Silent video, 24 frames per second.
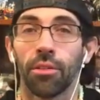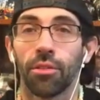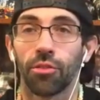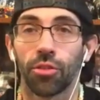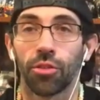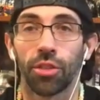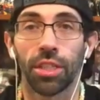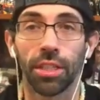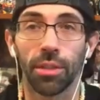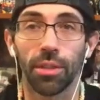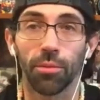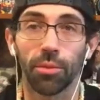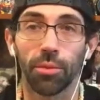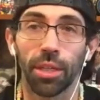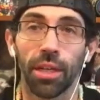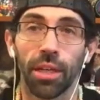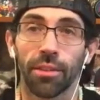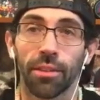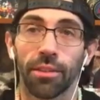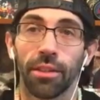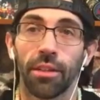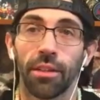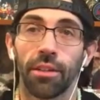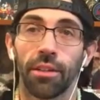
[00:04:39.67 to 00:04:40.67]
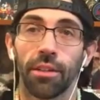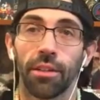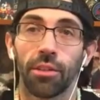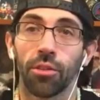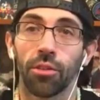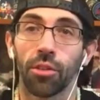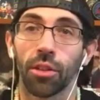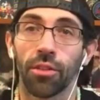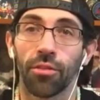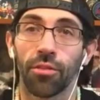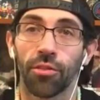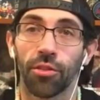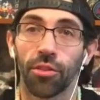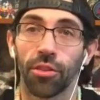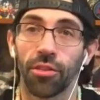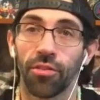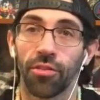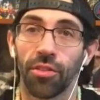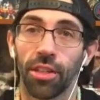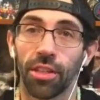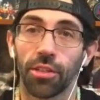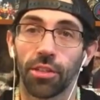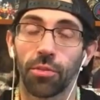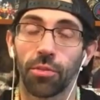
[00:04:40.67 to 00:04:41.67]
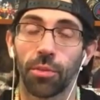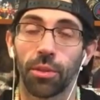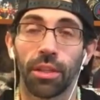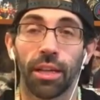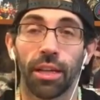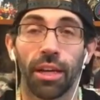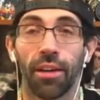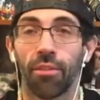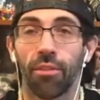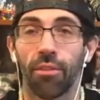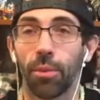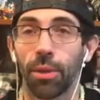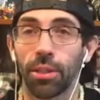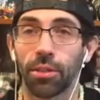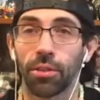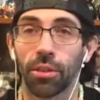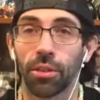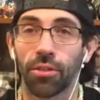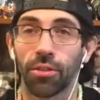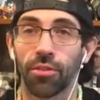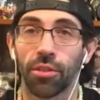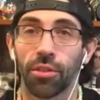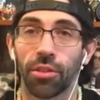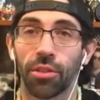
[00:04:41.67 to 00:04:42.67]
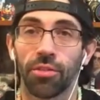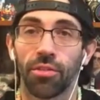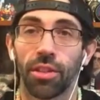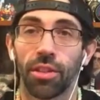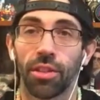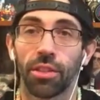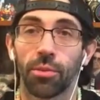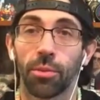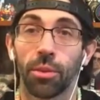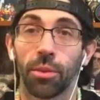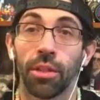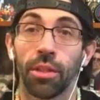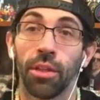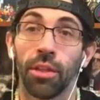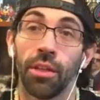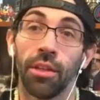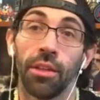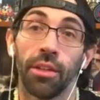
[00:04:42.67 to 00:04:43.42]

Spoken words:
There's teams out there that are looking for defensemen. Everybody's looking for defensemen.